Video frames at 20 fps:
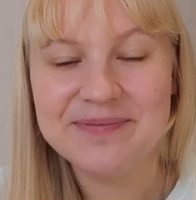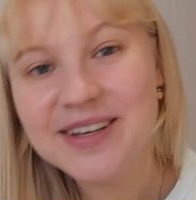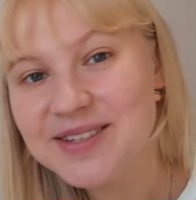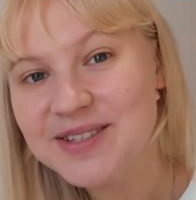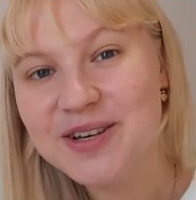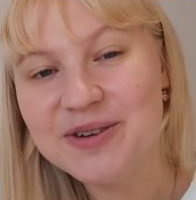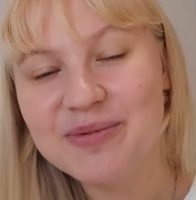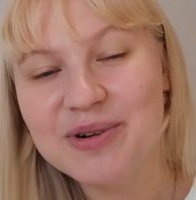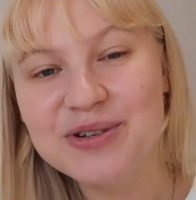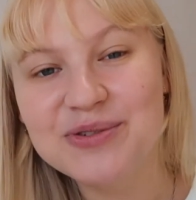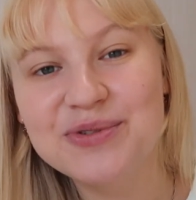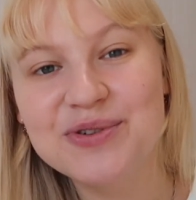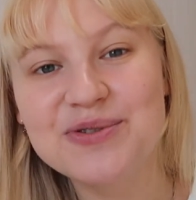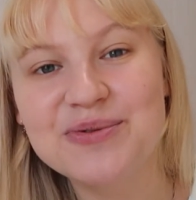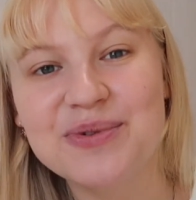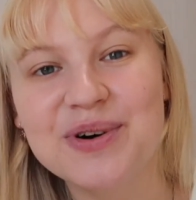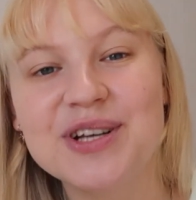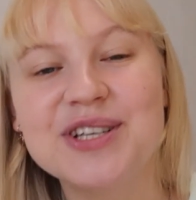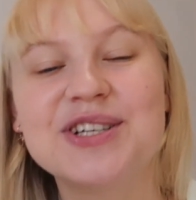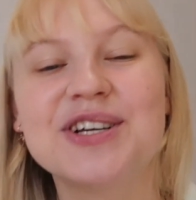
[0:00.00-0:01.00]
Thank you so much
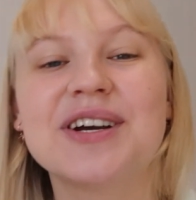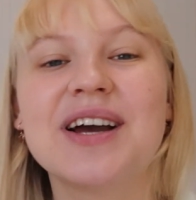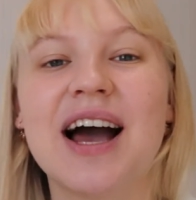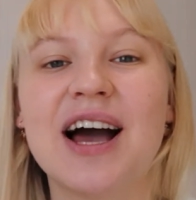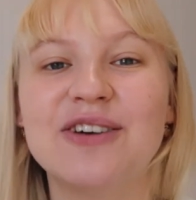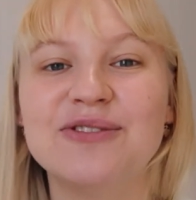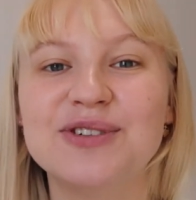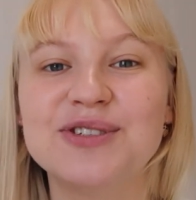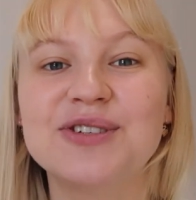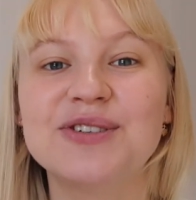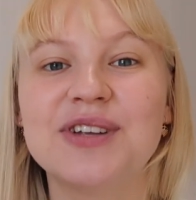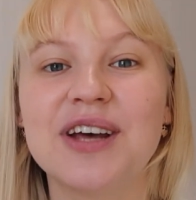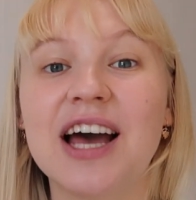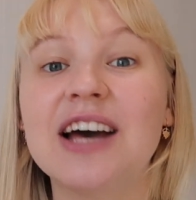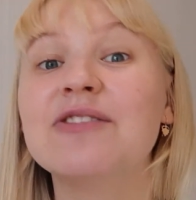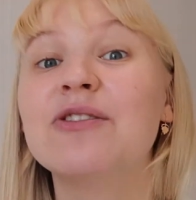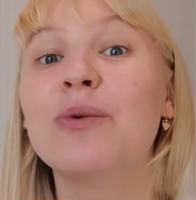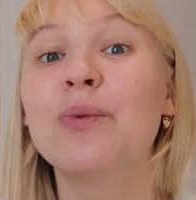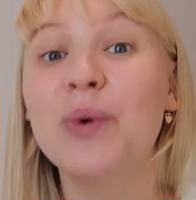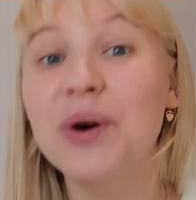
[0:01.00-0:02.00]
for watching, I wish you to
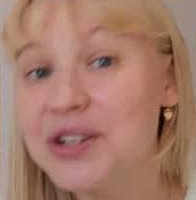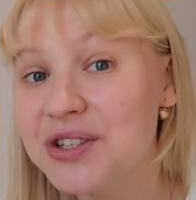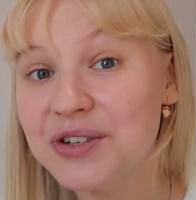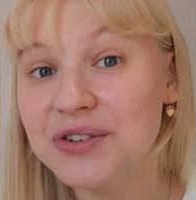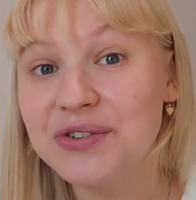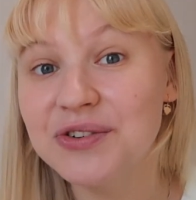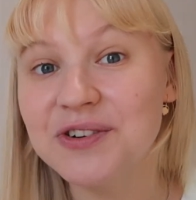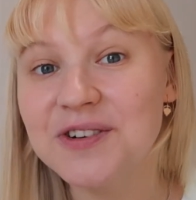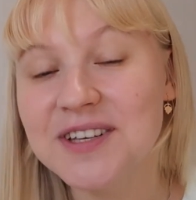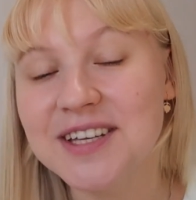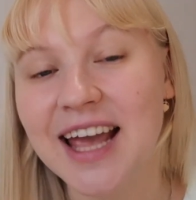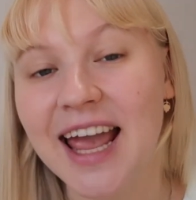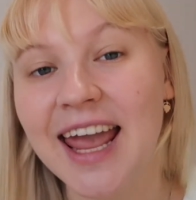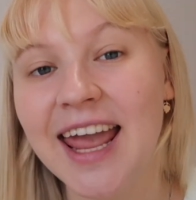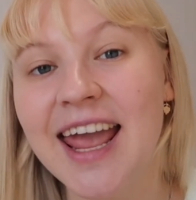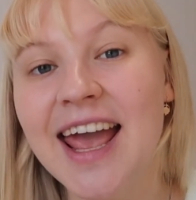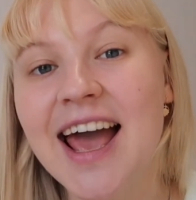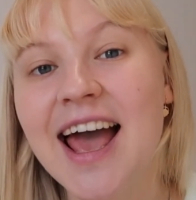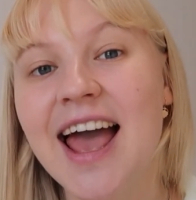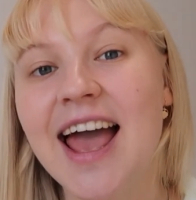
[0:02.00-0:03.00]
have a wonderful
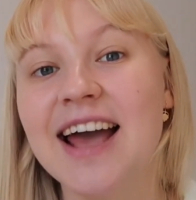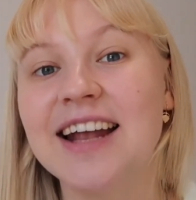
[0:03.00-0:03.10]
day,